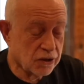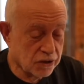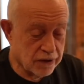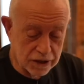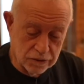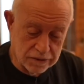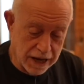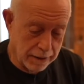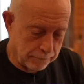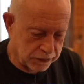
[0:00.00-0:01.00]
on the record
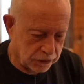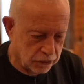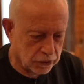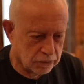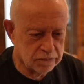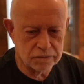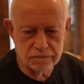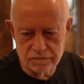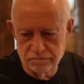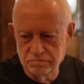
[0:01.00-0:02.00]
deck, the
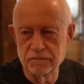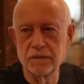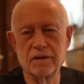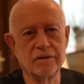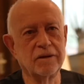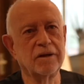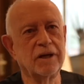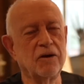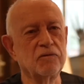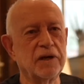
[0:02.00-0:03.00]

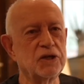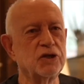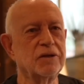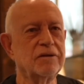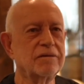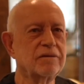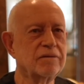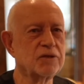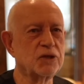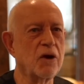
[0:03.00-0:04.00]
old-fashioned
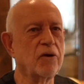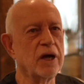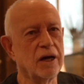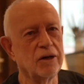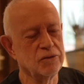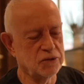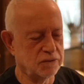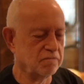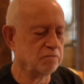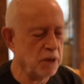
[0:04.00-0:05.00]
stereo,
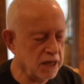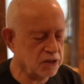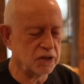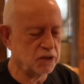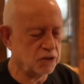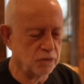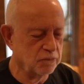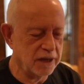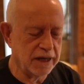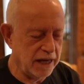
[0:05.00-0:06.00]
big
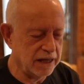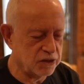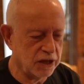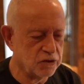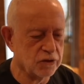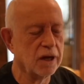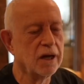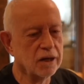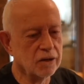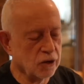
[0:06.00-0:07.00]
system, etc.
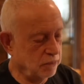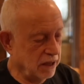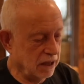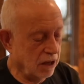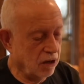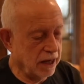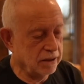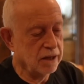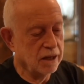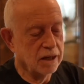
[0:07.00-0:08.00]
Got a bit of
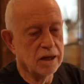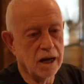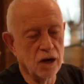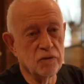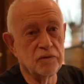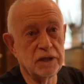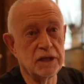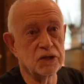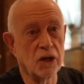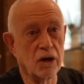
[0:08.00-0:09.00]
line over the
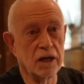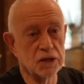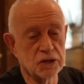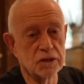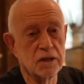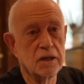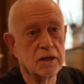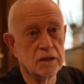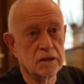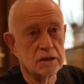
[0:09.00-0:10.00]
stylus,
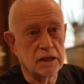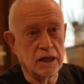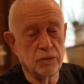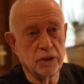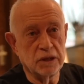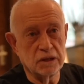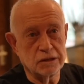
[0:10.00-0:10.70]
and it went